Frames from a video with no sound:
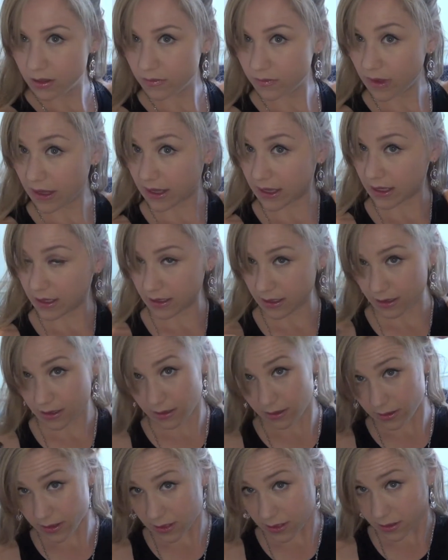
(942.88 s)
make it
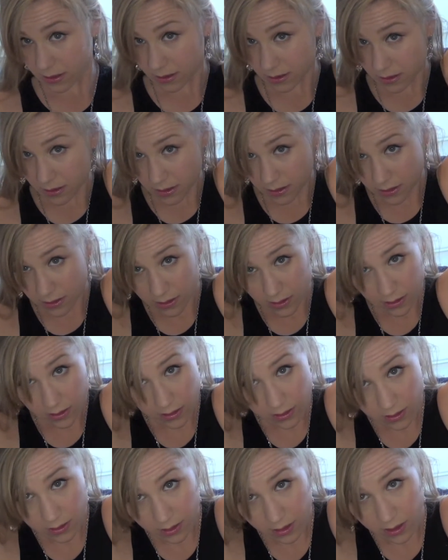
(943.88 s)

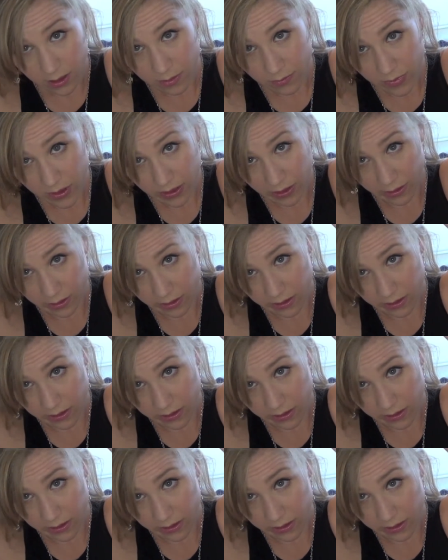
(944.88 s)
a little